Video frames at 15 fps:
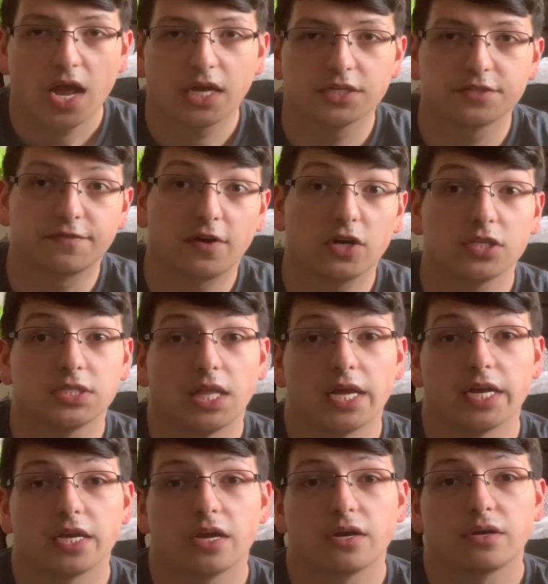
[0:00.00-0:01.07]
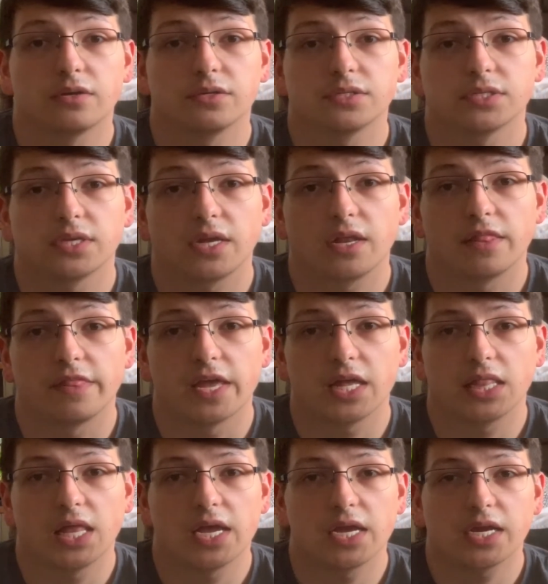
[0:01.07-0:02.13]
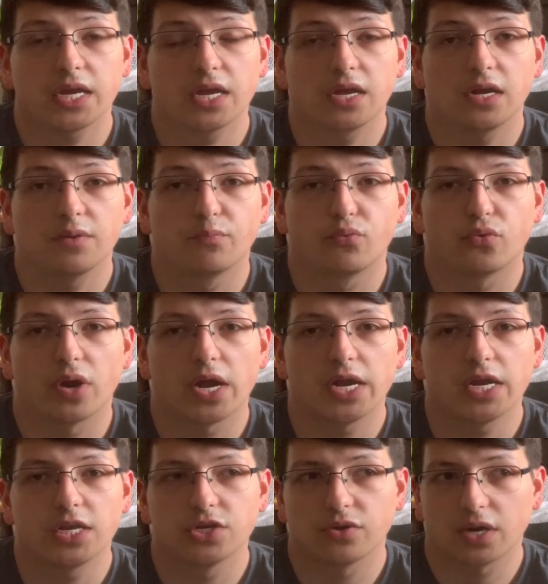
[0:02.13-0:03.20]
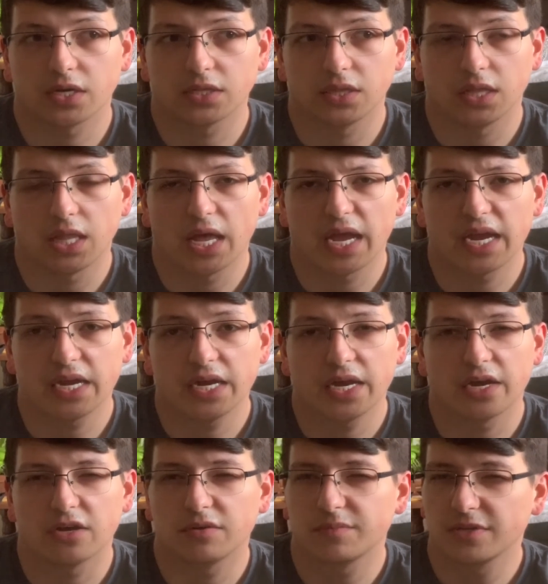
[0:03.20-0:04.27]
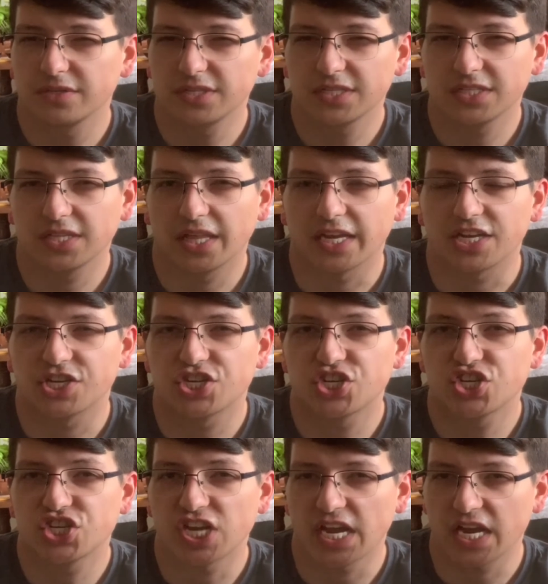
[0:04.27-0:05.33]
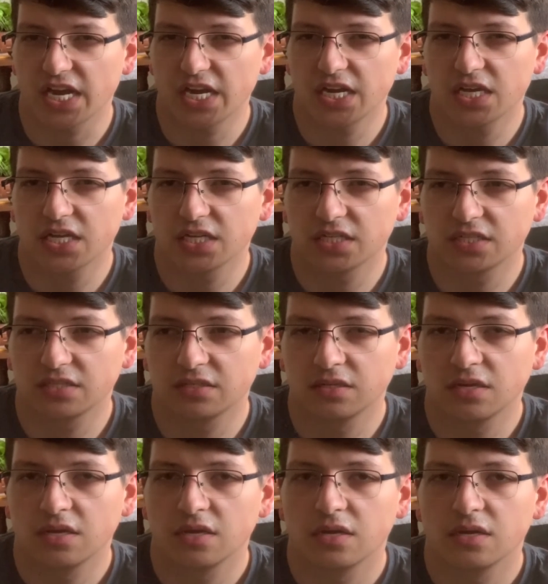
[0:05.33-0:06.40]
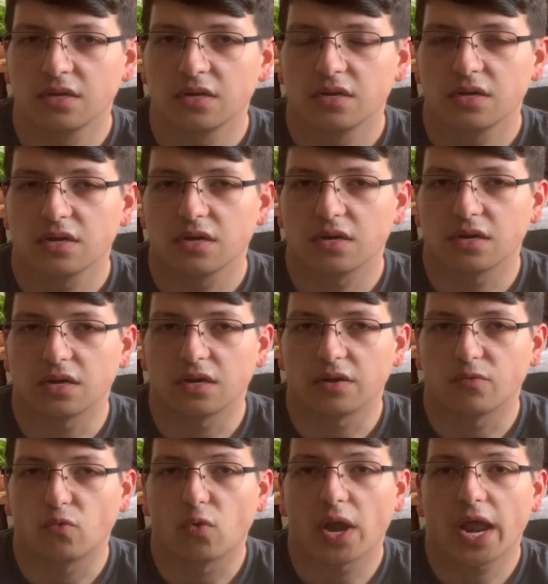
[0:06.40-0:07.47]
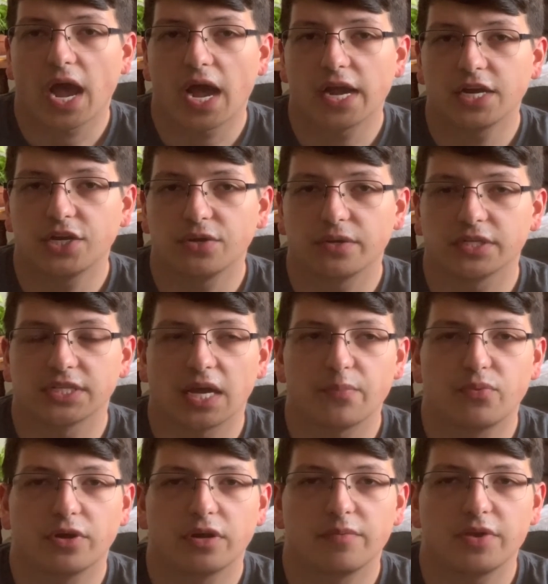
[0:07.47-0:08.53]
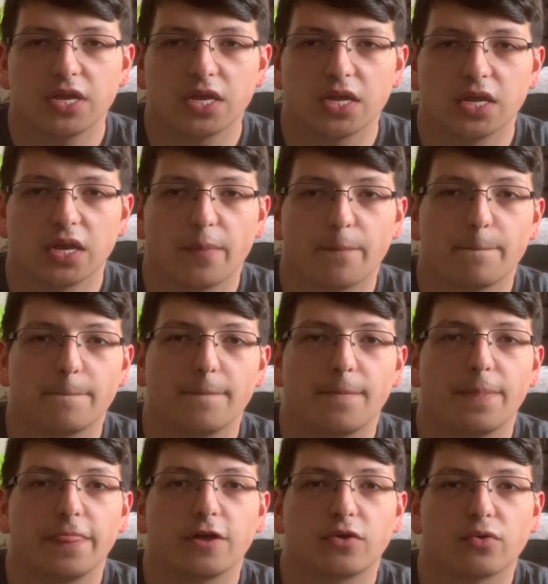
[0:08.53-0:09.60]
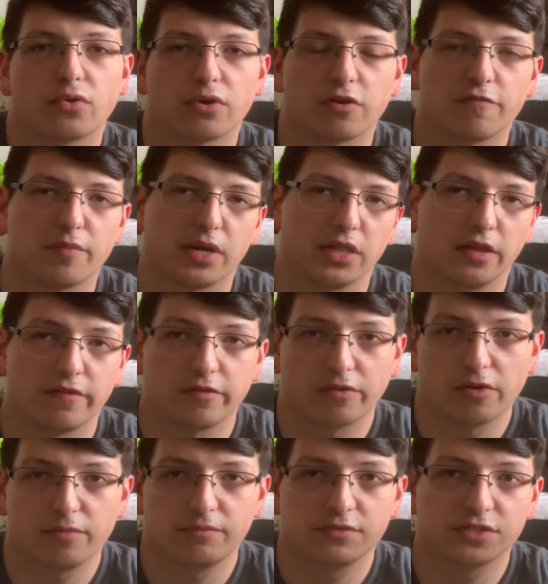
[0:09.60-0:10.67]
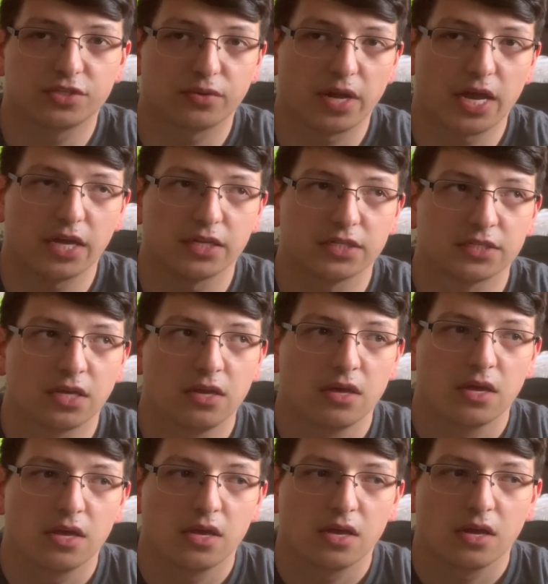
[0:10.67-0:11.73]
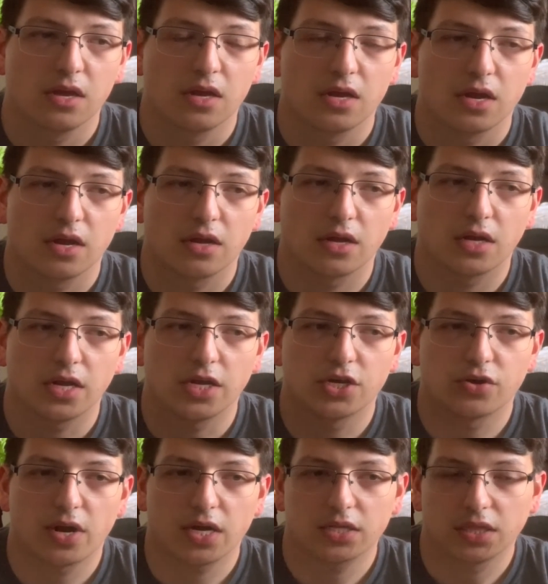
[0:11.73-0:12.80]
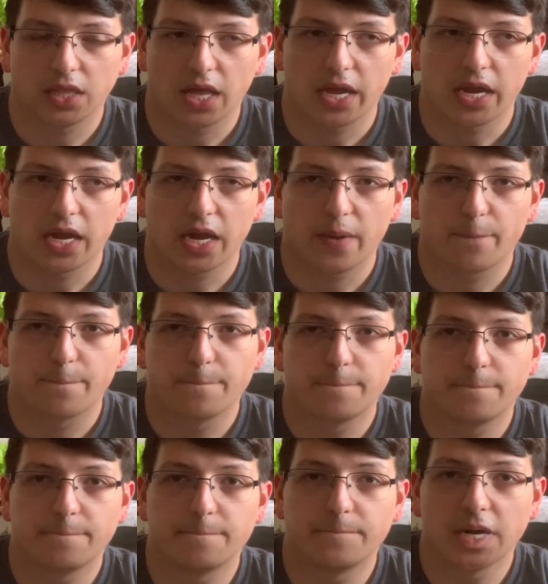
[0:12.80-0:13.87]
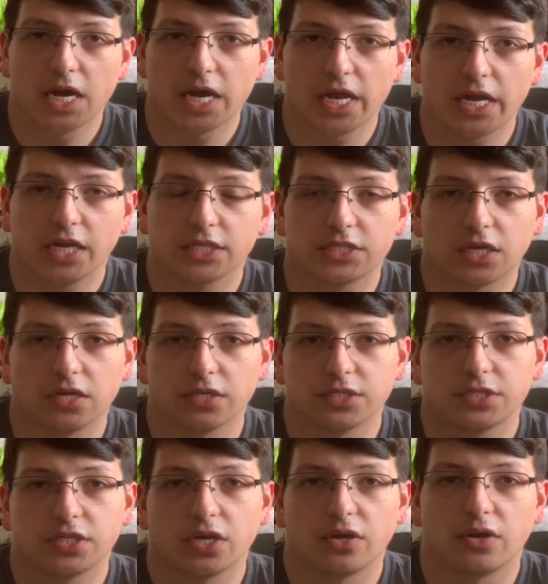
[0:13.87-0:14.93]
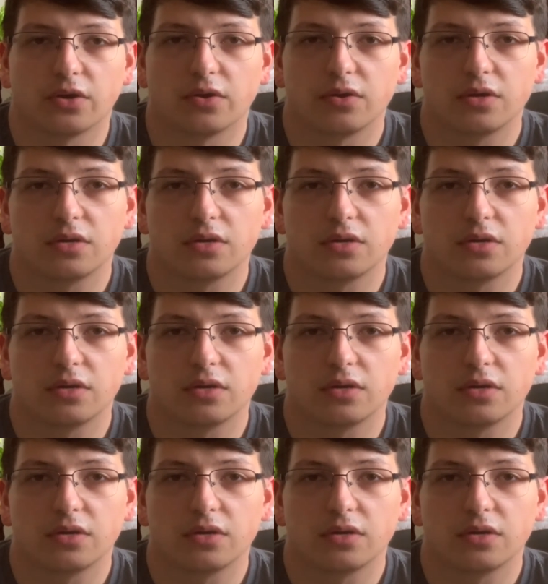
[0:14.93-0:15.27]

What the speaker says: As far as lighting goes, they like bright indirect light and almost like shade. What I do is I put them in the corner of my living room, so it has indirect light, but it's also